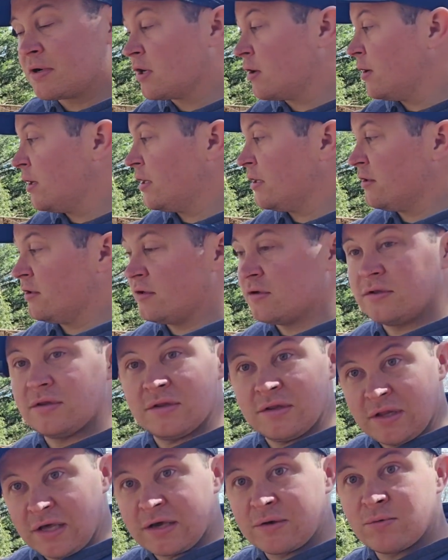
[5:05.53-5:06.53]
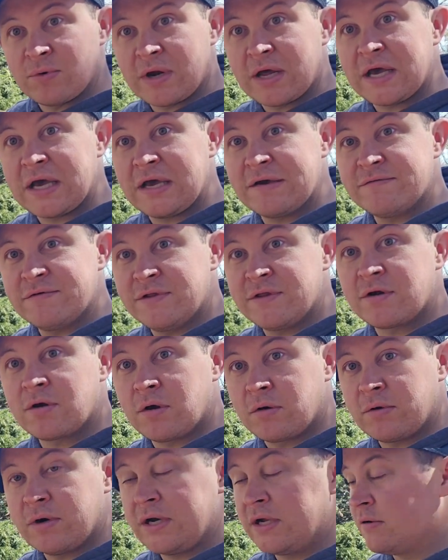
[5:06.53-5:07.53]
going to go ahead and light what I have in
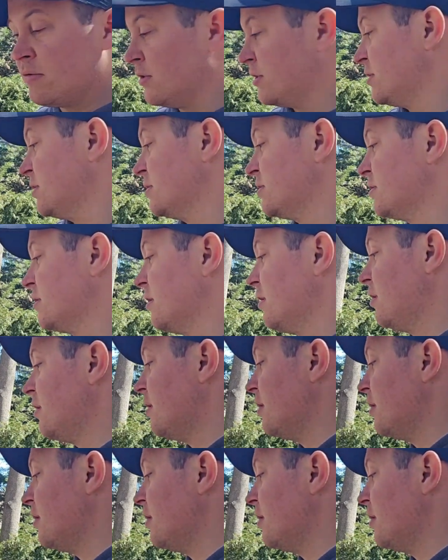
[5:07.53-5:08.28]
there already, which is